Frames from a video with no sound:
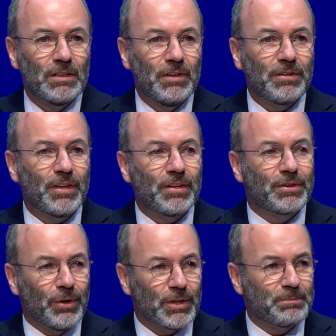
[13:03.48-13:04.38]
with the
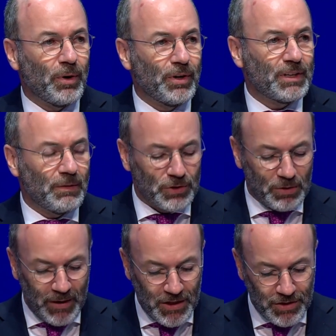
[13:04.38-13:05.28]
third point I want to
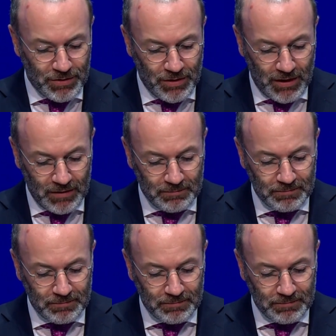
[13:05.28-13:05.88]
mention today.